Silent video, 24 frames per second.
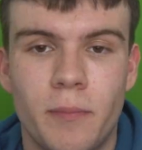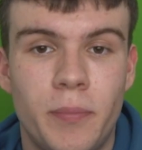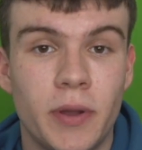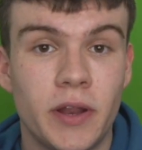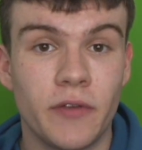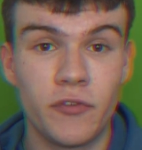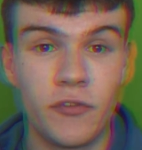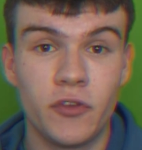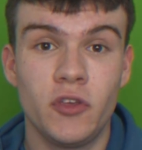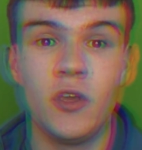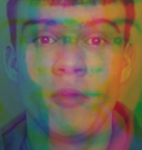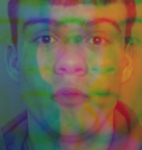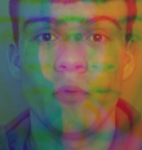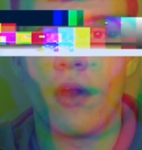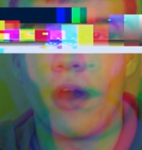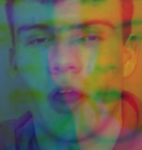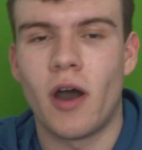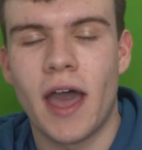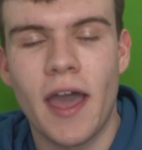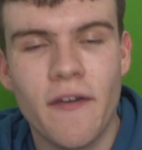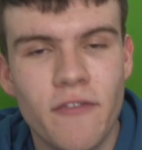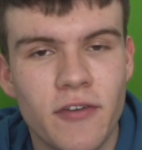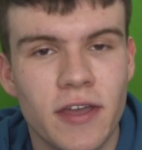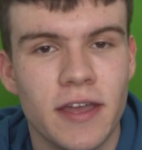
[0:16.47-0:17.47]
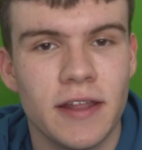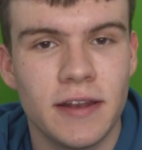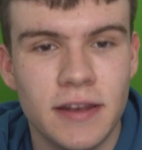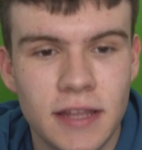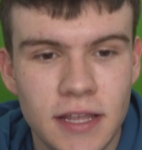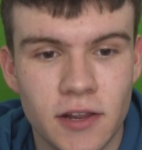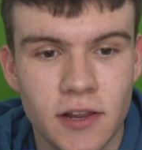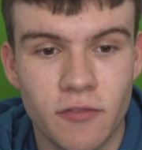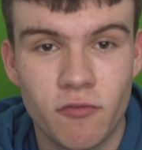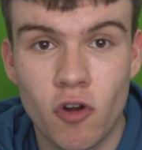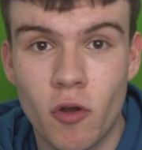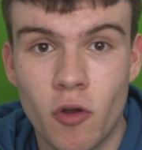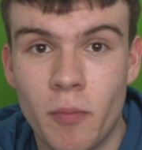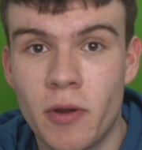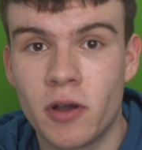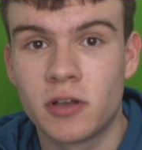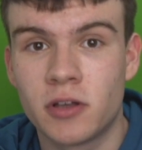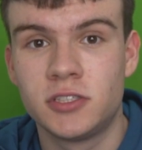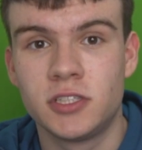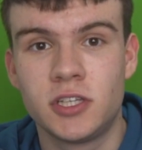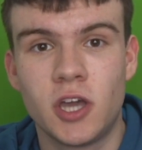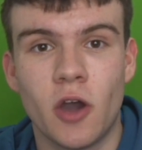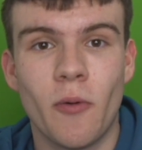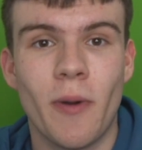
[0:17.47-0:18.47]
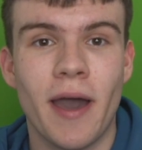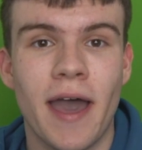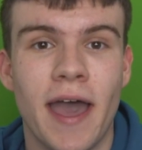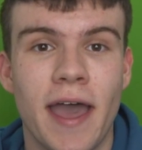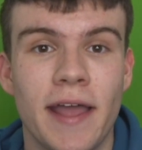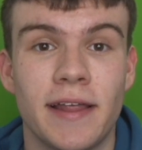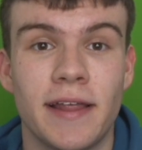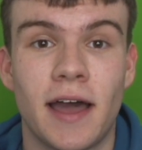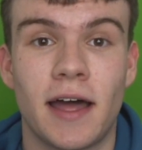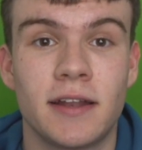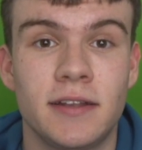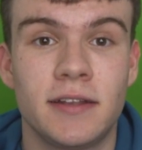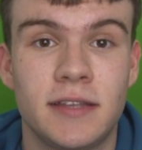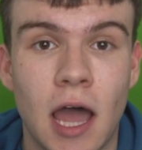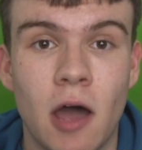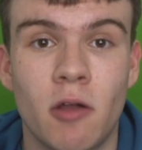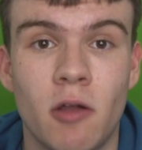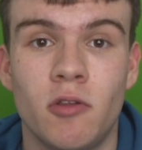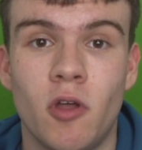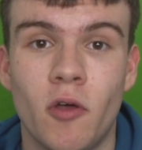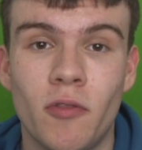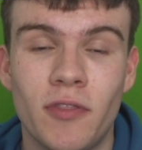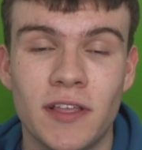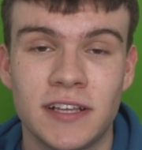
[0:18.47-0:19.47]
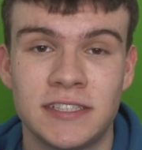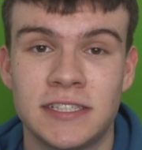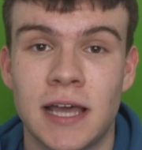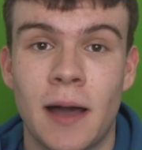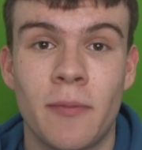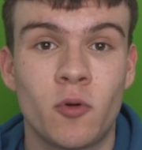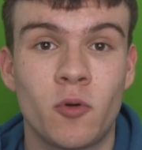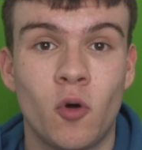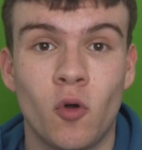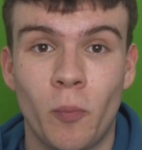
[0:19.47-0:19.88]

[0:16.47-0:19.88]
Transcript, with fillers: if you are ever in need of Robux, go ahead and download this app called